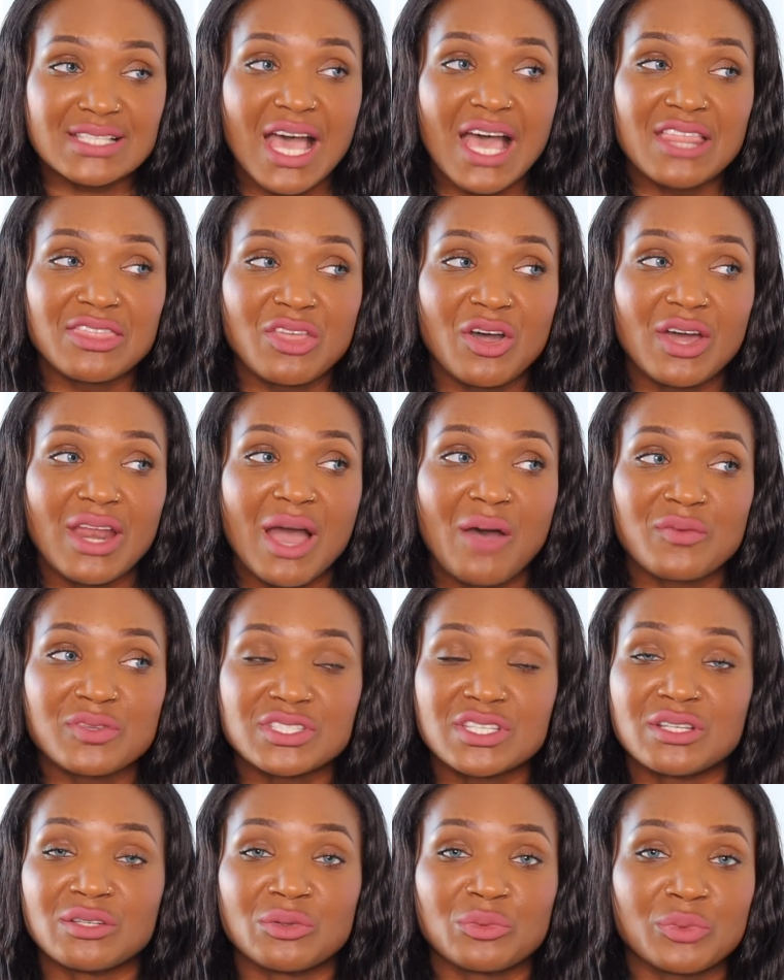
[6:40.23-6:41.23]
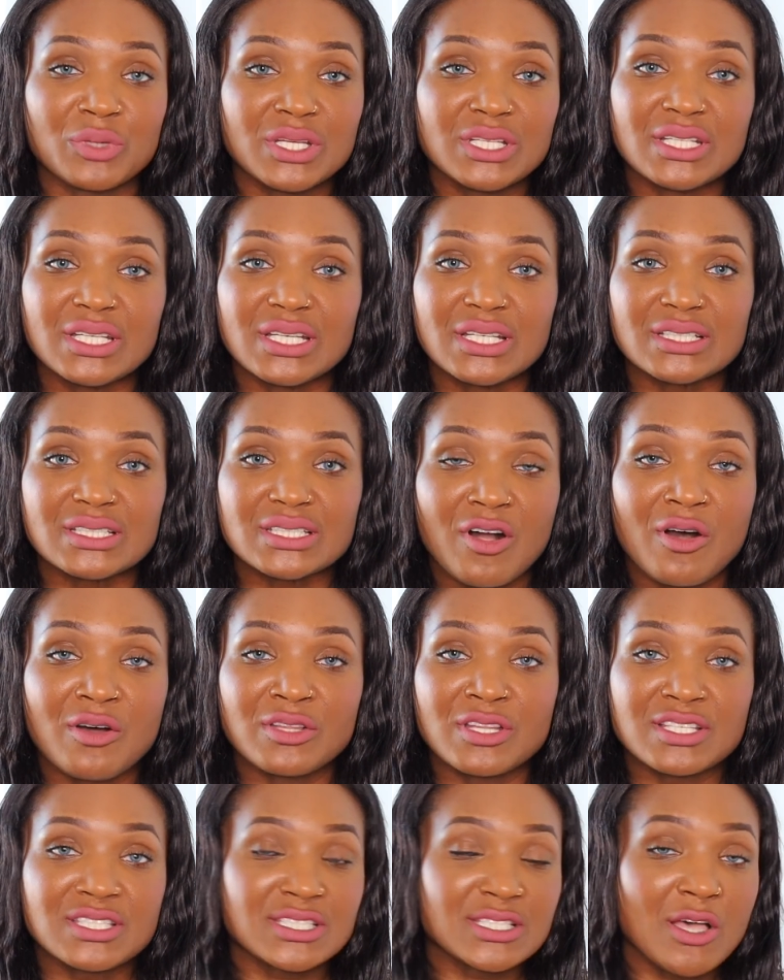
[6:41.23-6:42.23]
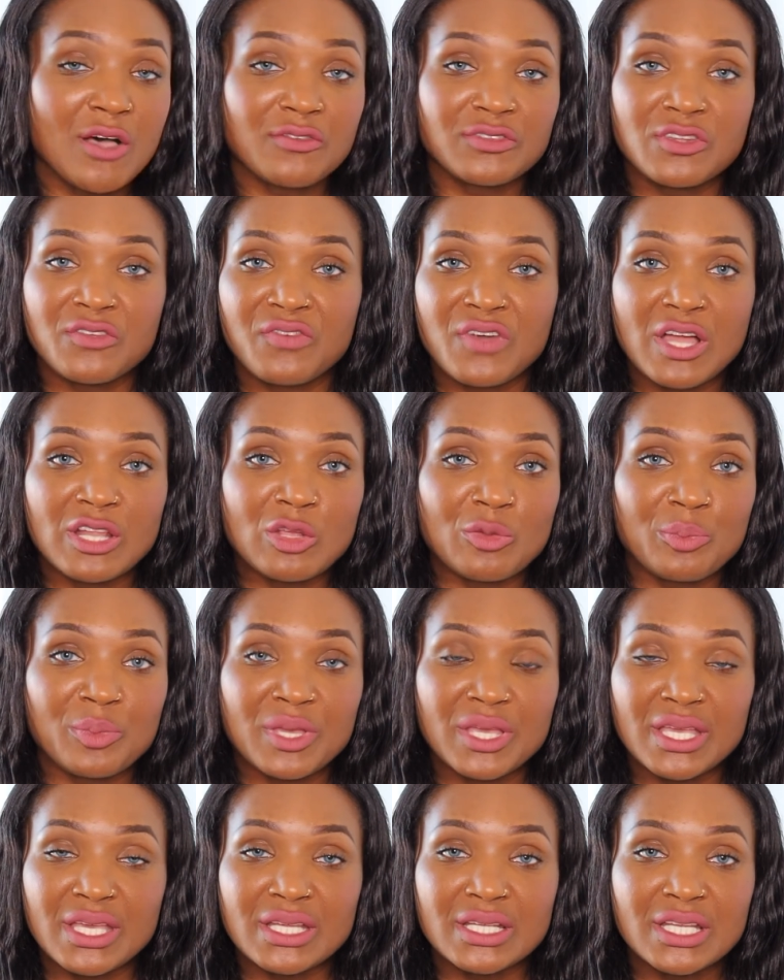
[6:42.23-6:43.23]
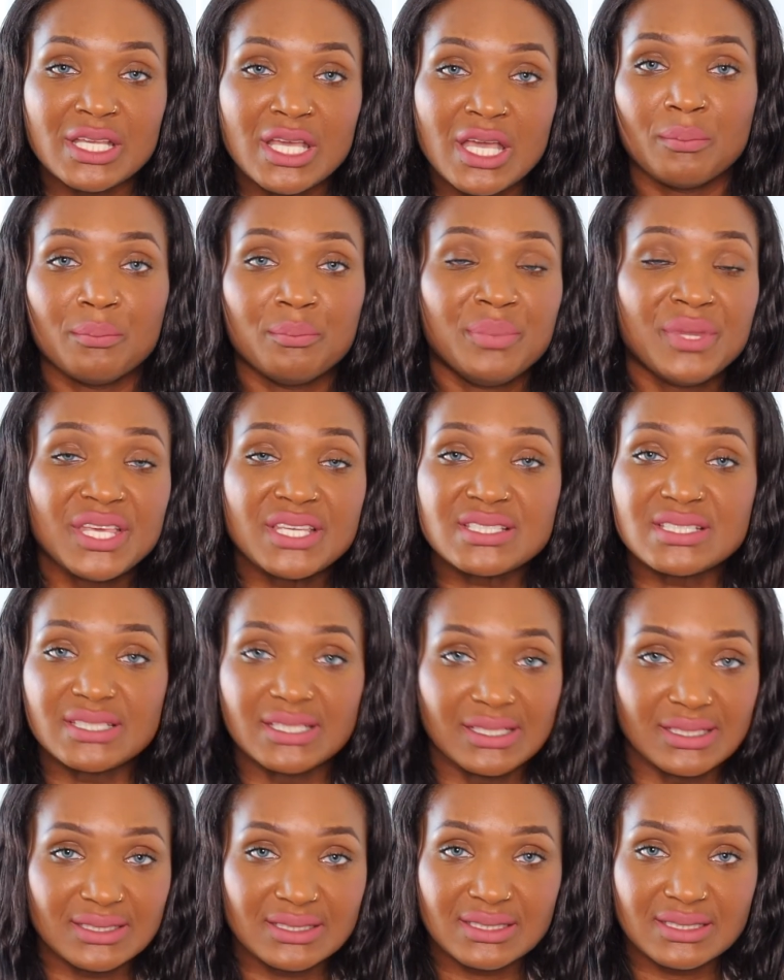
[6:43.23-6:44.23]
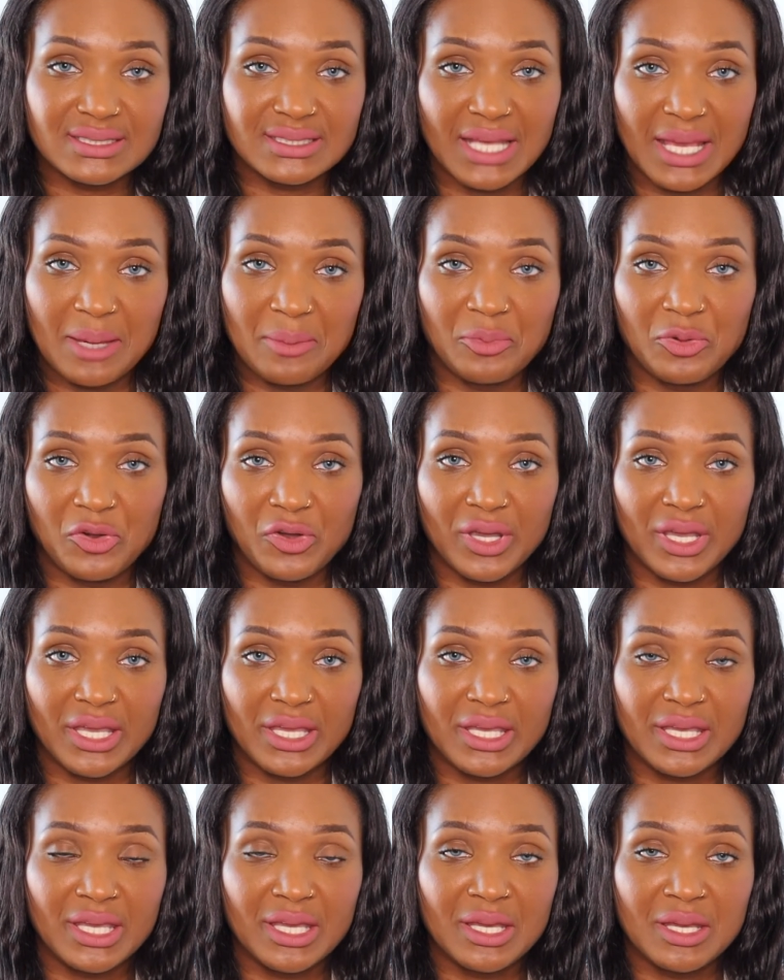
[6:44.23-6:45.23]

I thought I was gonna read it on the self-development business standpoint,